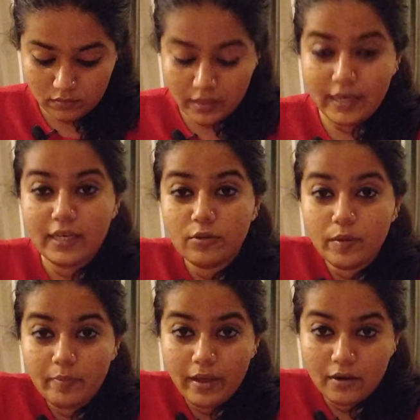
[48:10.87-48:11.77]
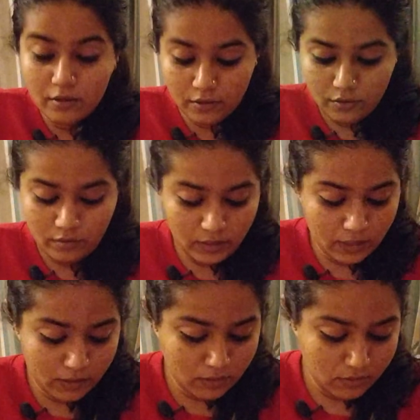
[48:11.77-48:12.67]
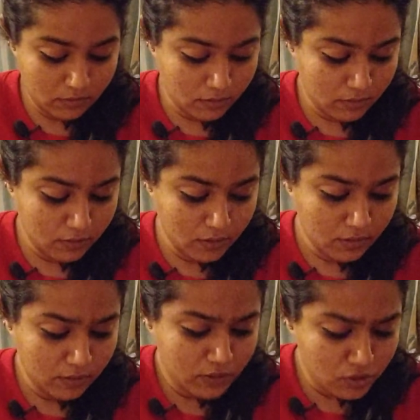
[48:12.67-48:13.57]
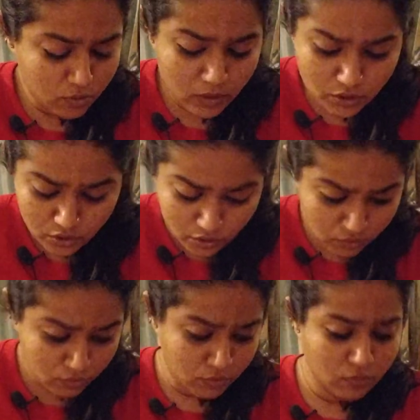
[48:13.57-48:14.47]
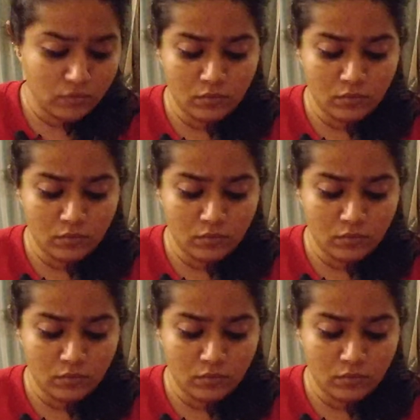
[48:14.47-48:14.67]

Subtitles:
I need to be better, or like, someone should do.